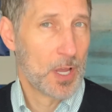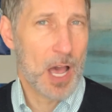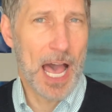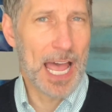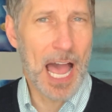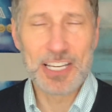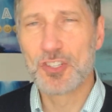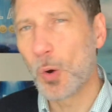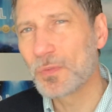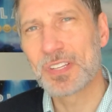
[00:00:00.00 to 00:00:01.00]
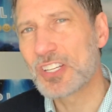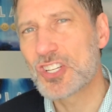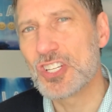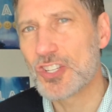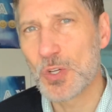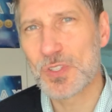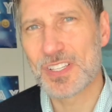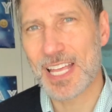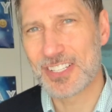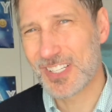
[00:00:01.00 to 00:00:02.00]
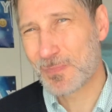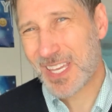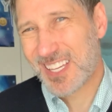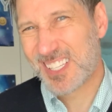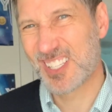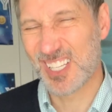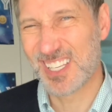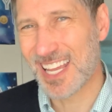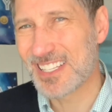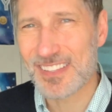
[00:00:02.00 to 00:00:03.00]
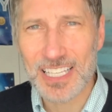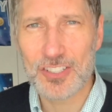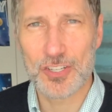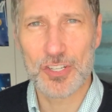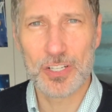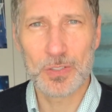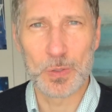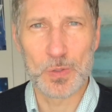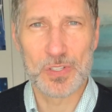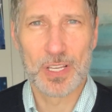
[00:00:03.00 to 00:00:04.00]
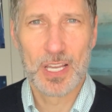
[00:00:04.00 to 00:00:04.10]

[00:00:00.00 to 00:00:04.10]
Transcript: I don't think she chooses that just because it's a nice thing to choose.